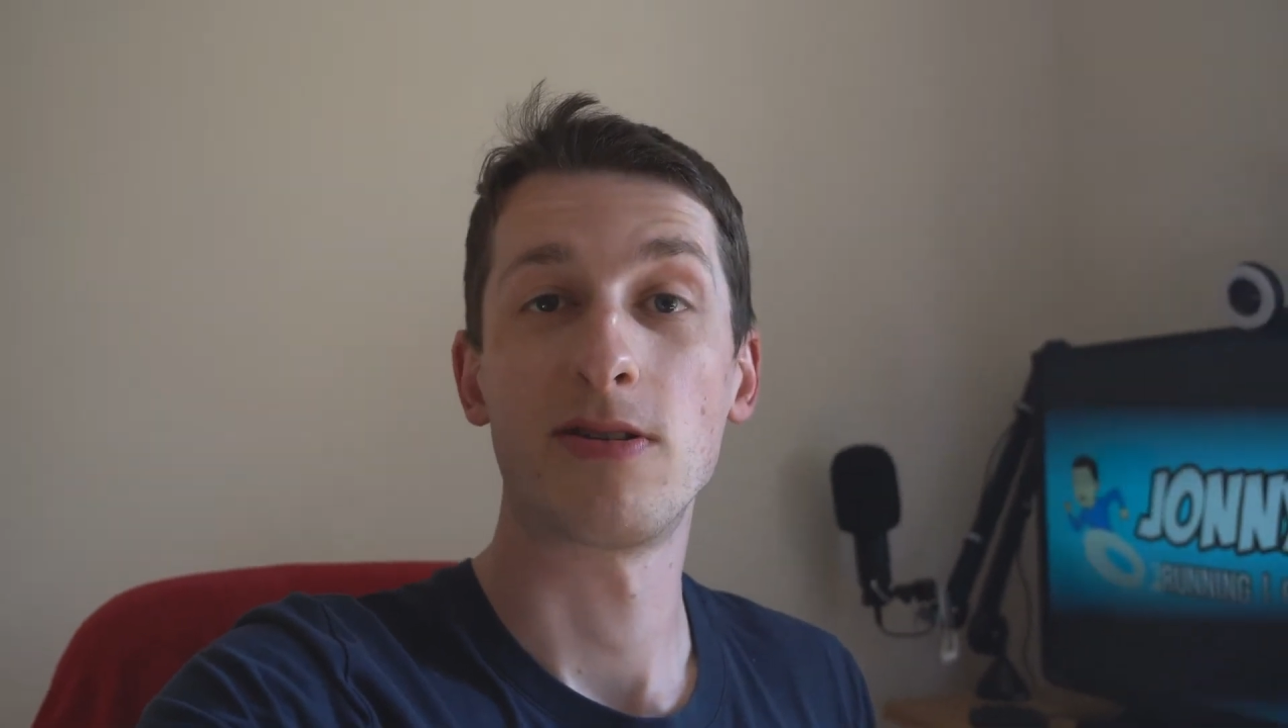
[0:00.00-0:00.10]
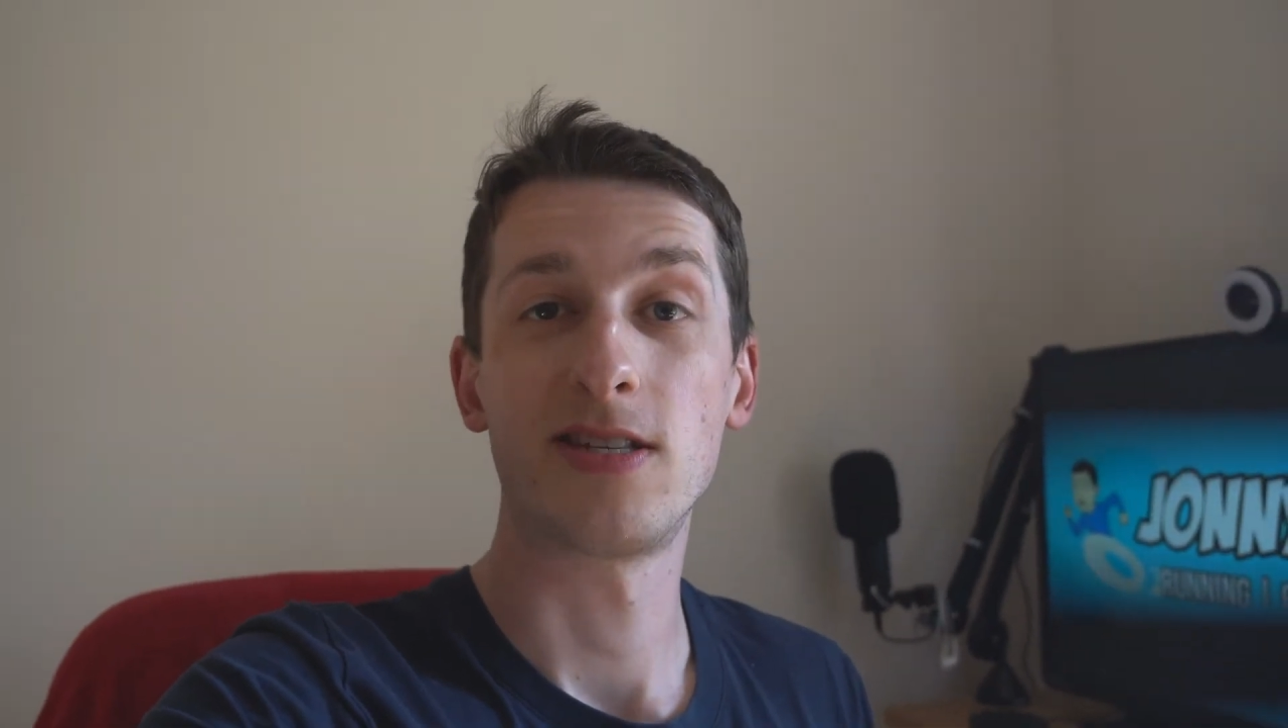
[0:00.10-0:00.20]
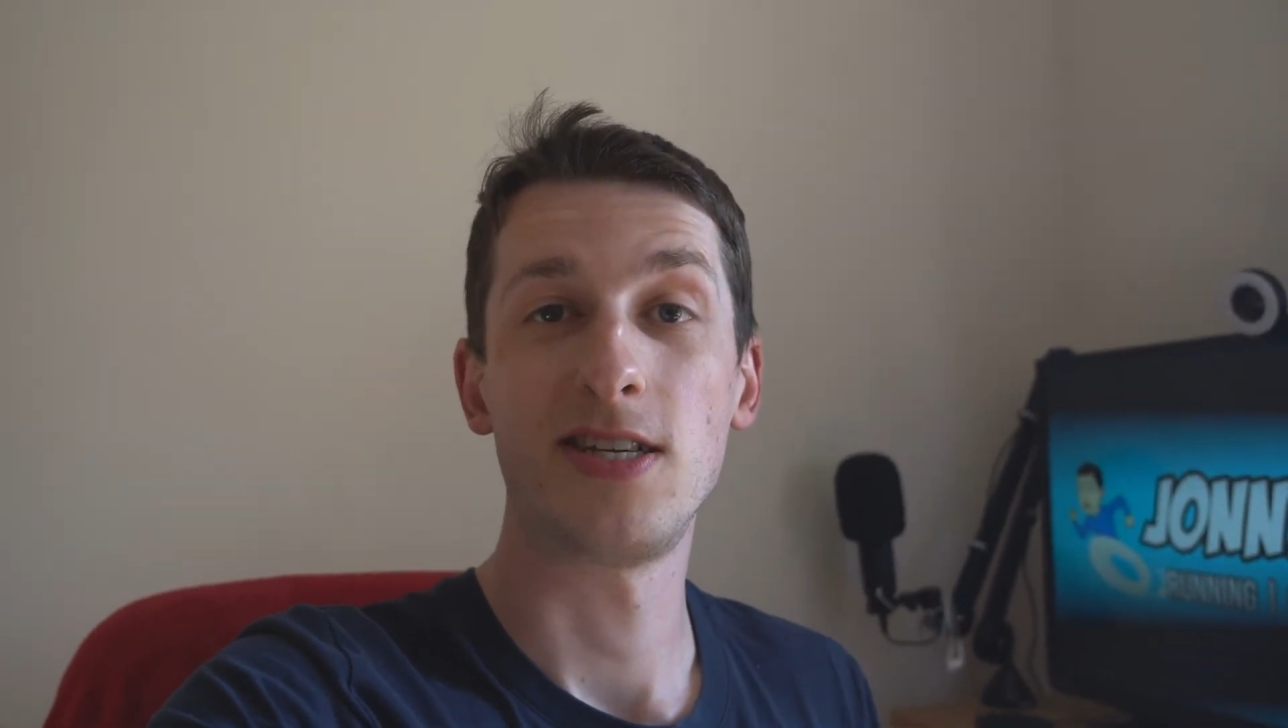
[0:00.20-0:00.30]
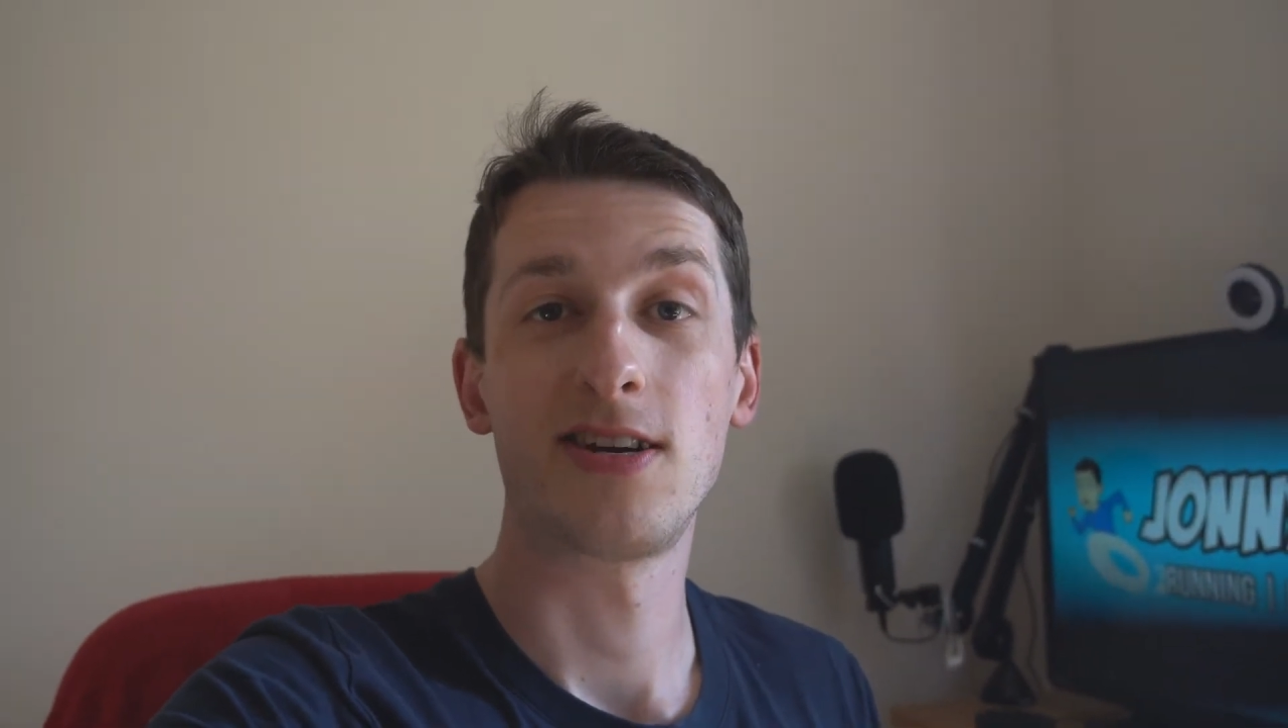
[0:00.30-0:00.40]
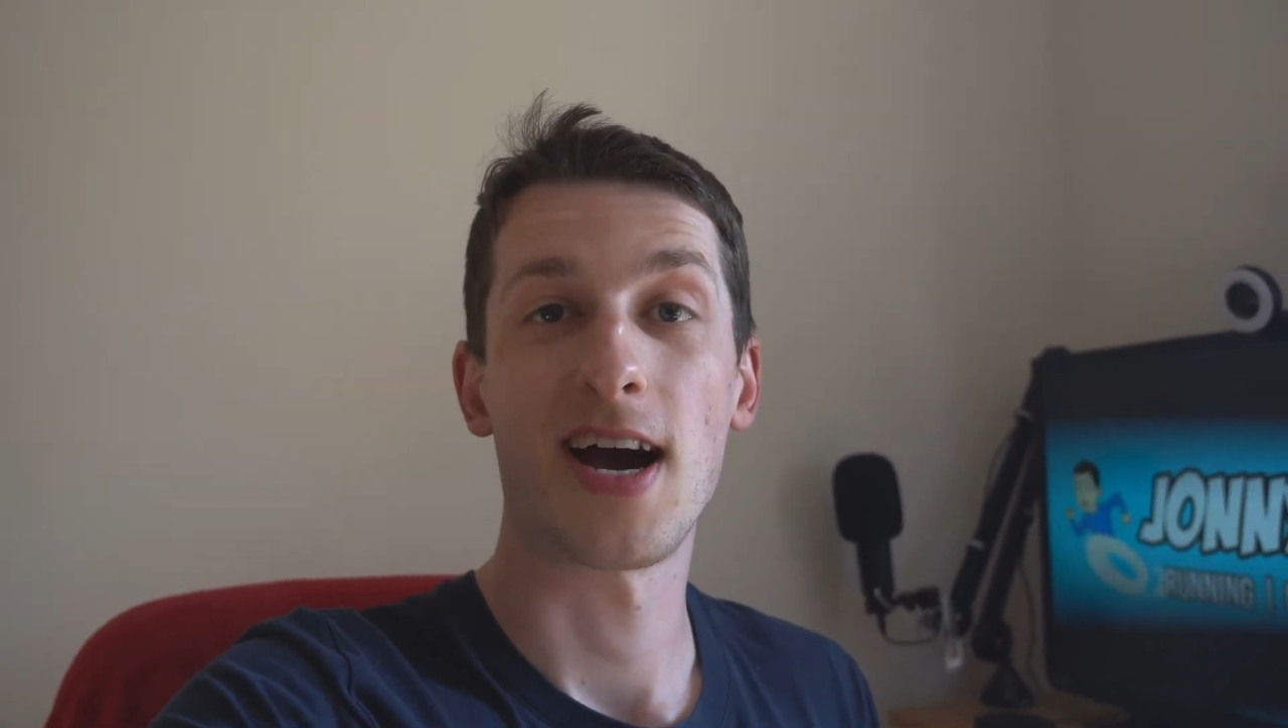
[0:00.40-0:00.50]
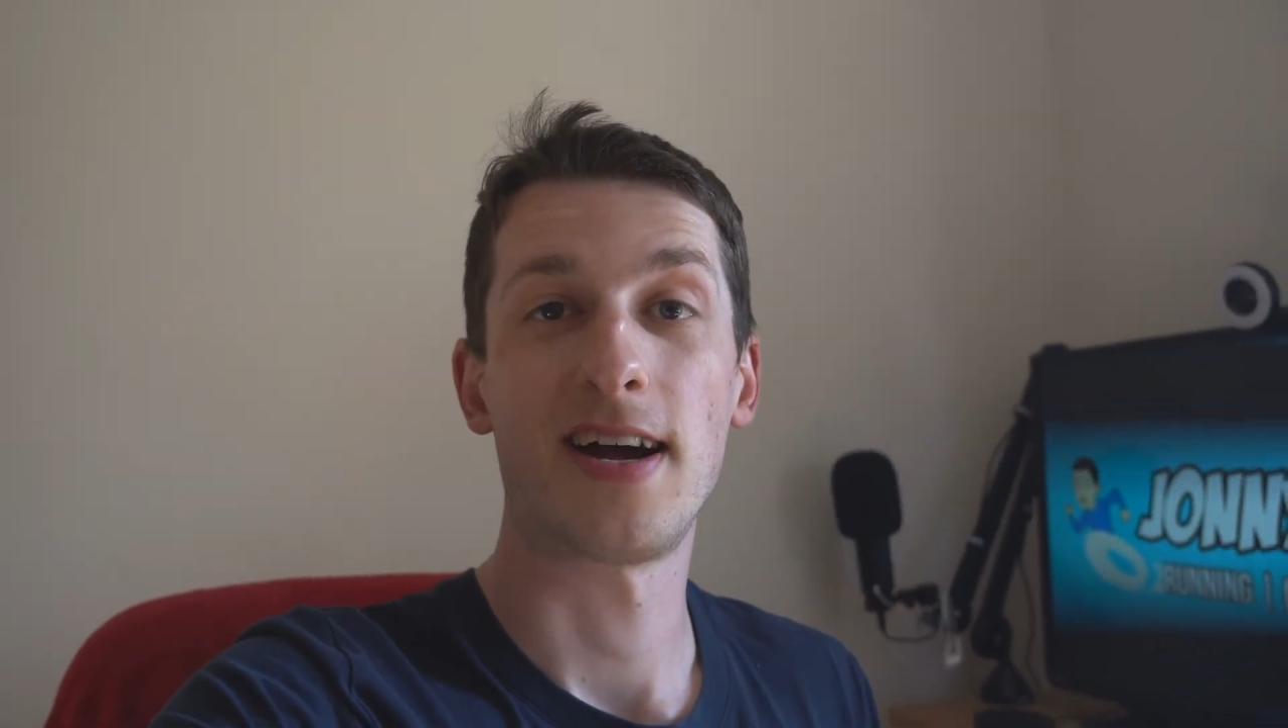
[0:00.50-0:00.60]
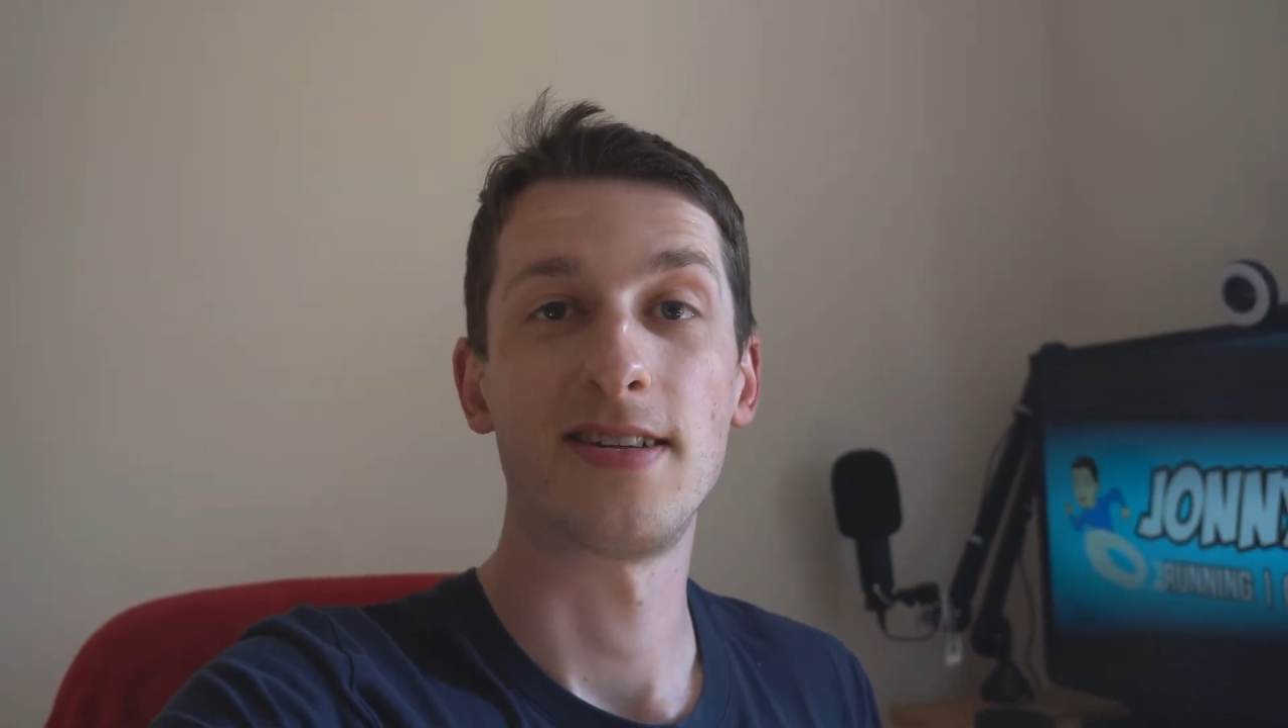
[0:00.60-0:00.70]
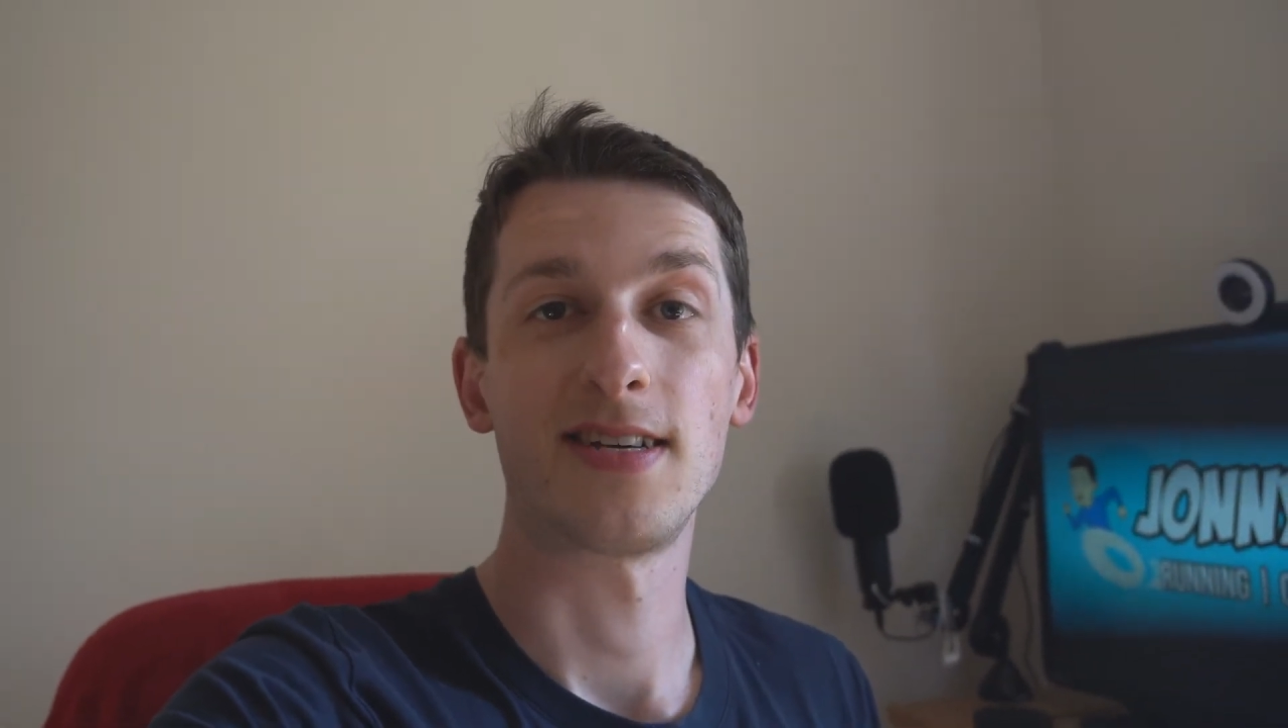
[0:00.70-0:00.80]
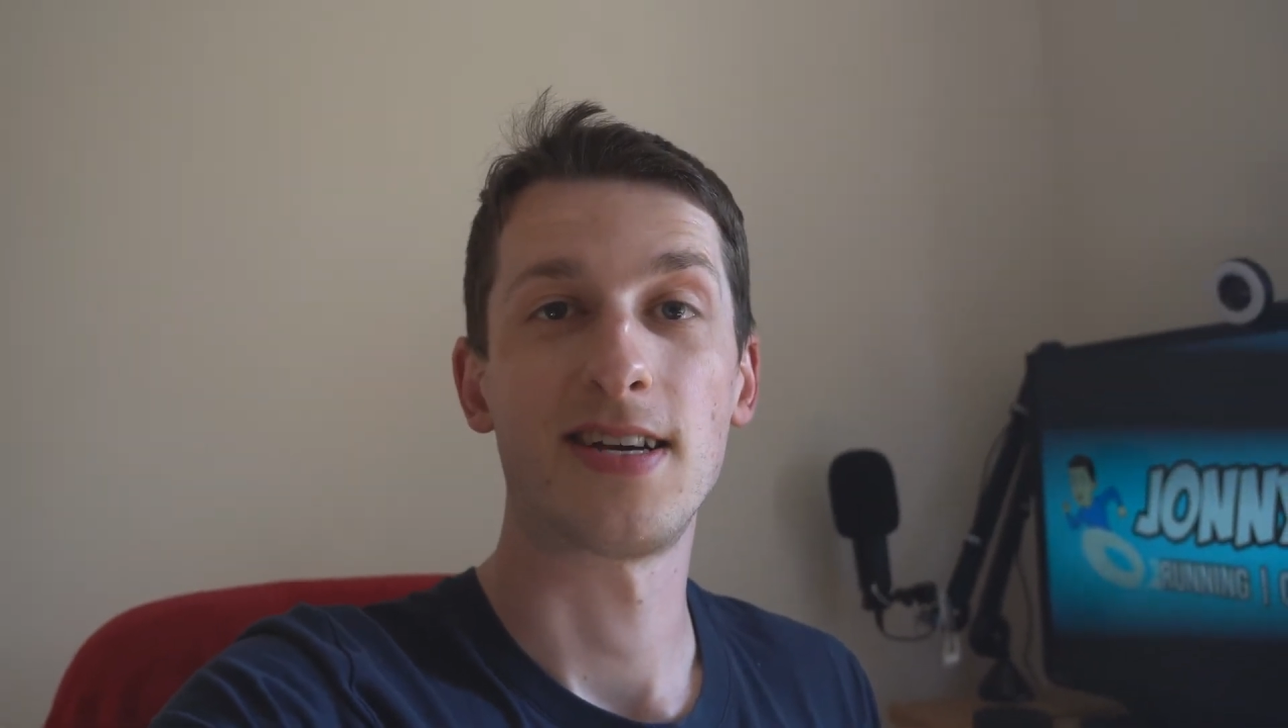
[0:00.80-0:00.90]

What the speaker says: see you guys